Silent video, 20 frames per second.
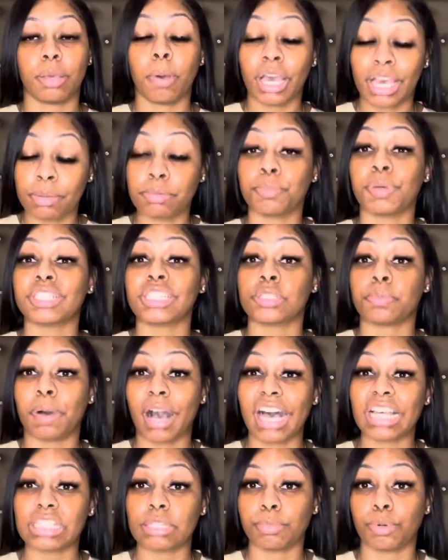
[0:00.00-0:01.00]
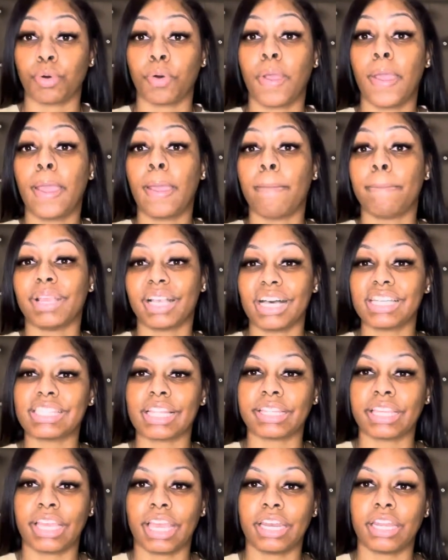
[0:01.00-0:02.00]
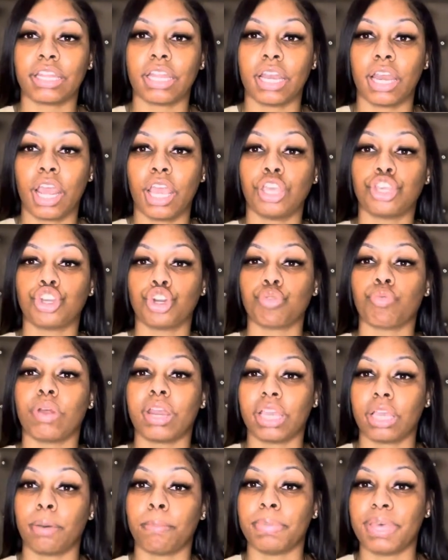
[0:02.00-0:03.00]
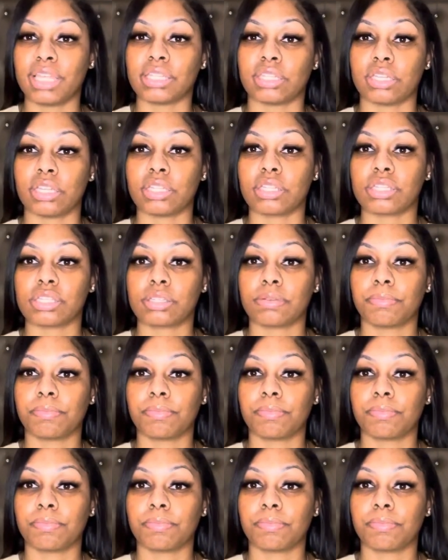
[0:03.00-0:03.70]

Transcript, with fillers: as much as possible because at the end of the day, you're running a business.